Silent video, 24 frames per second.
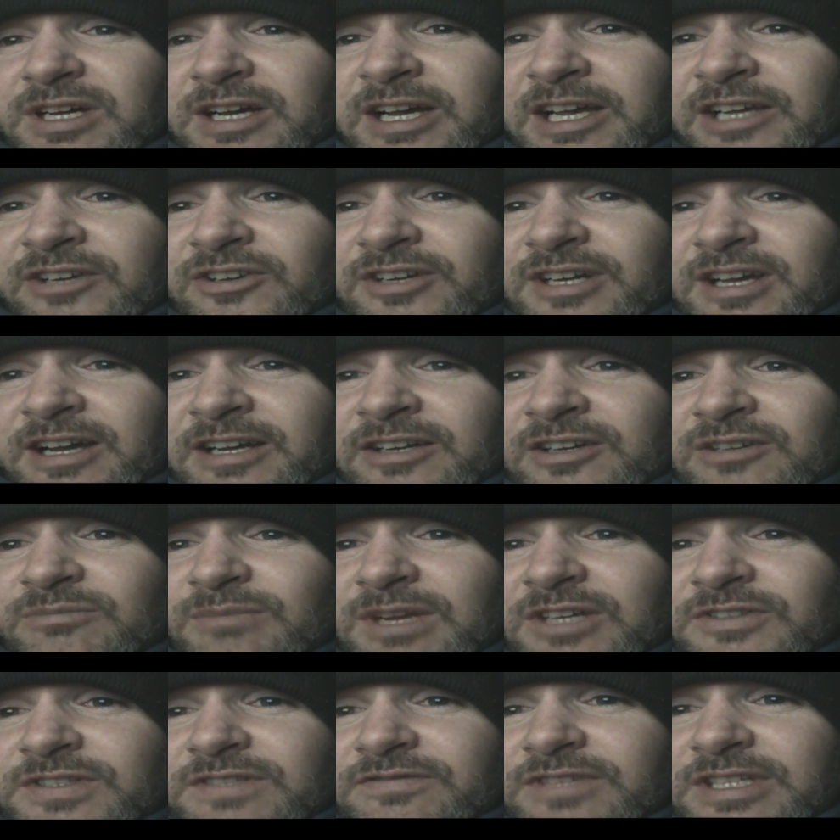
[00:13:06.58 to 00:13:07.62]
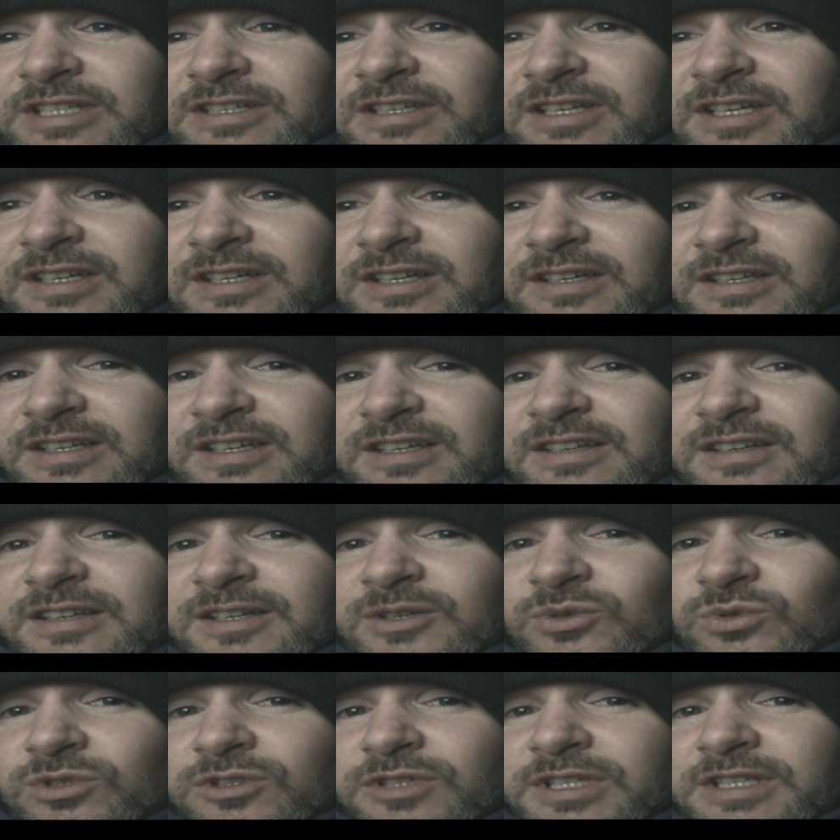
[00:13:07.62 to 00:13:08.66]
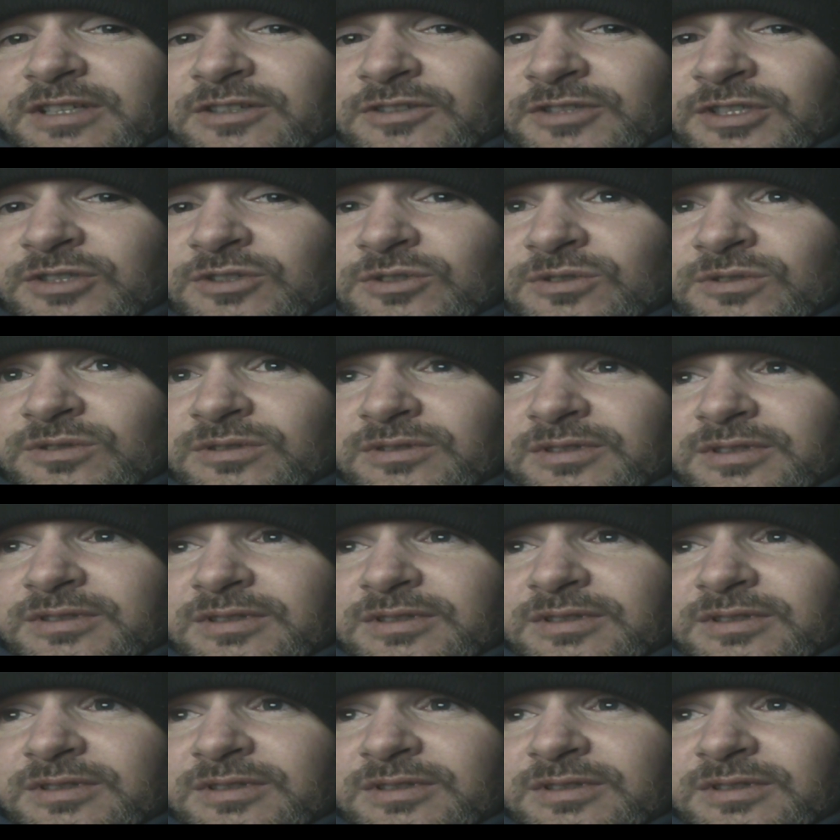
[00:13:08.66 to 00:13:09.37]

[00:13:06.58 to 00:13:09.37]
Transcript: a higher and higher amount of it, and it will kill you.